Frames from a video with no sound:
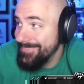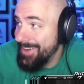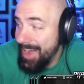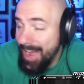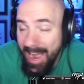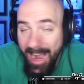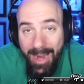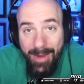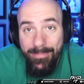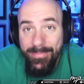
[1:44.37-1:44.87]

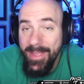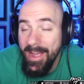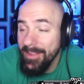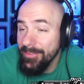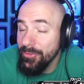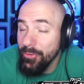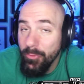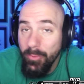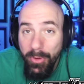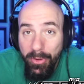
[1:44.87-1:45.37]
I'm
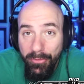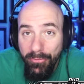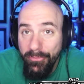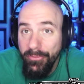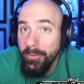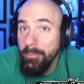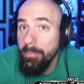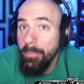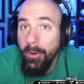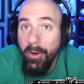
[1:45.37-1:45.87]
not the real
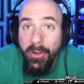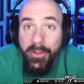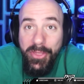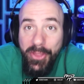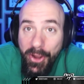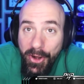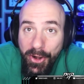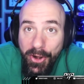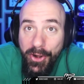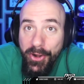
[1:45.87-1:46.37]
football
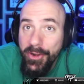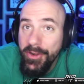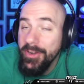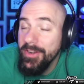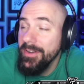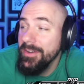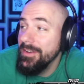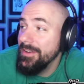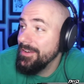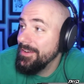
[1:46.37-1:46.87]

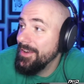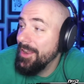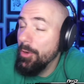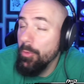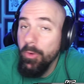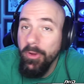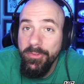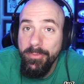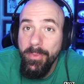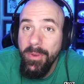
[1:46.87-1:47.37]
nerd
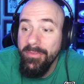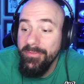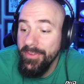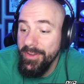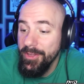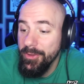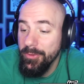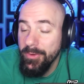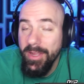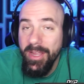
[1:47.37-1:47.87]
that wants my
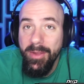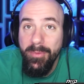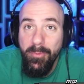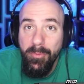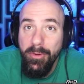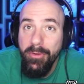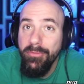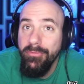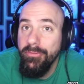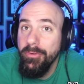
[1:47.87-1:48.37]
video game
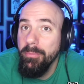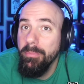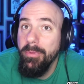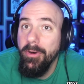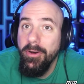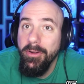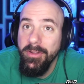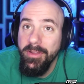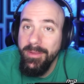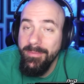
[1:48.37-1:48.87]
real
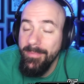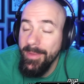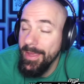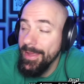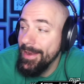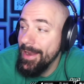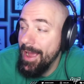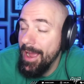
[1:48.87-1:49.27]
football man.